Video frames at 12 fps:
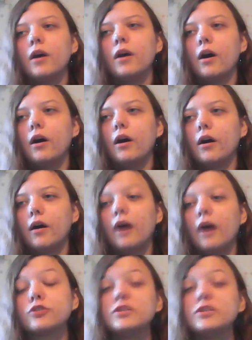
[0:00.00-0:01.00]

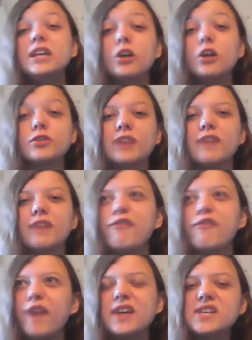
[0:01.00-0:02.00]
alter egos, like
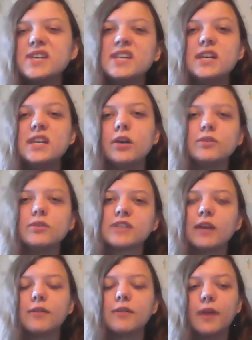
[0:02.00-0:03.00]
fake egos
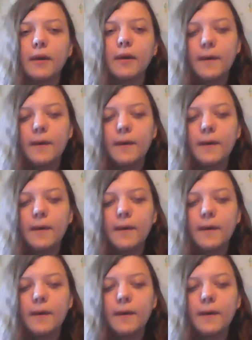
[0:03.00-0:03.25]
kind of thing.